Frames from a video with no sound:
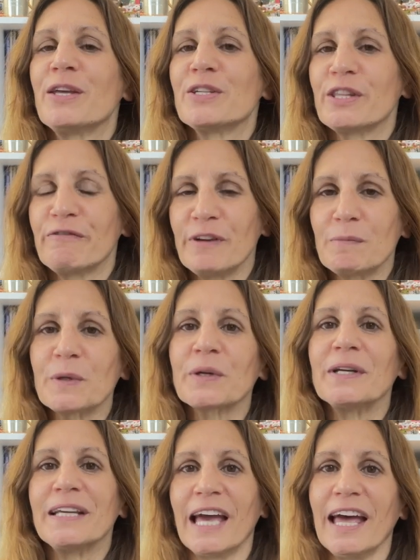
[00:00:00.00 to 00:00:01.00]
so the Fibber
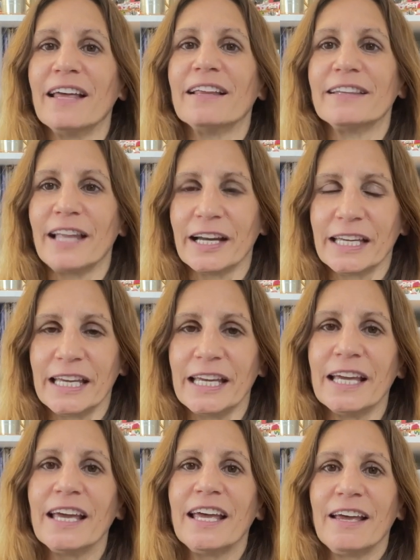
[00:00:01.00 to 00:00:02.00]
could get
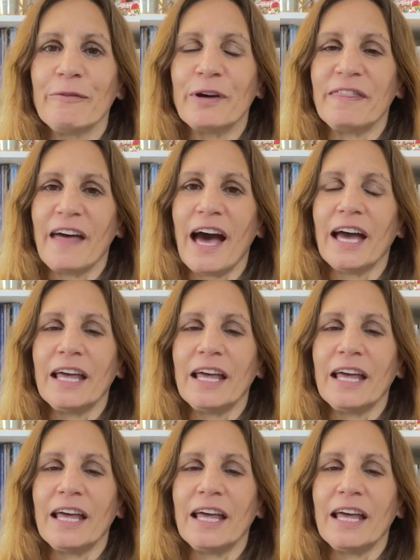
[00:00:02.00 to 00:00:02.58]
lucky with that,